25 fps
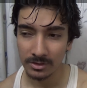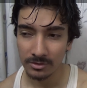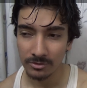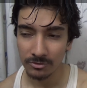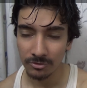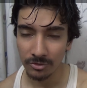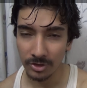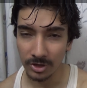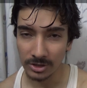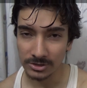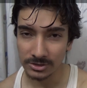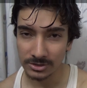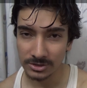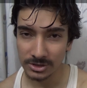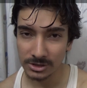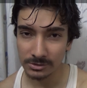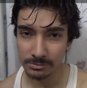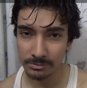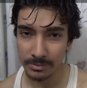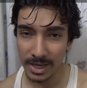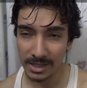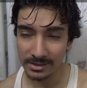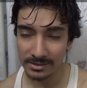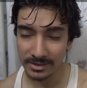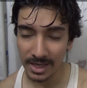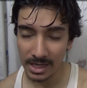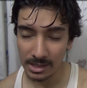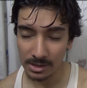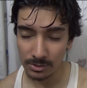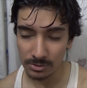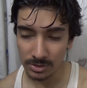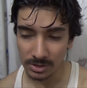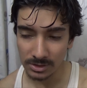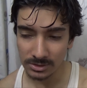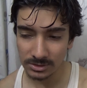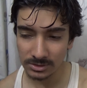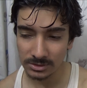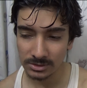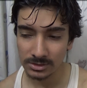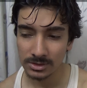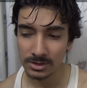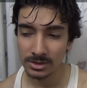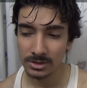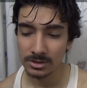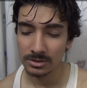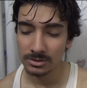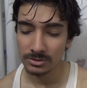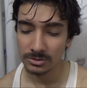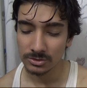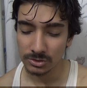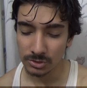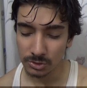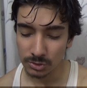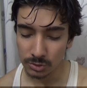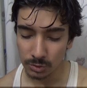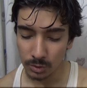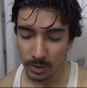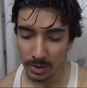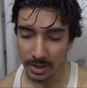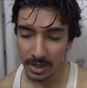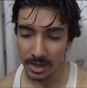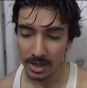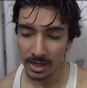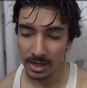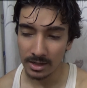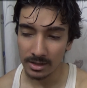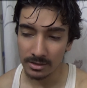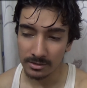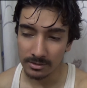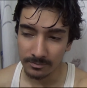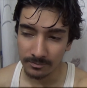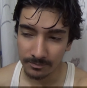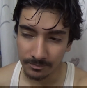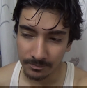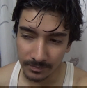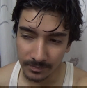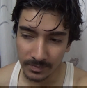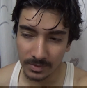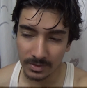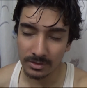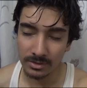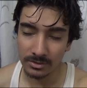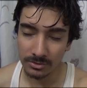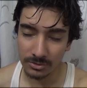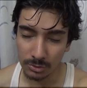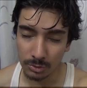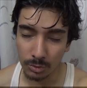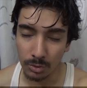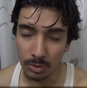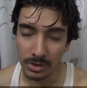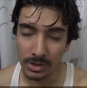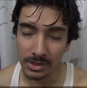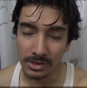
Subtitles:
First is math calculus, and so on.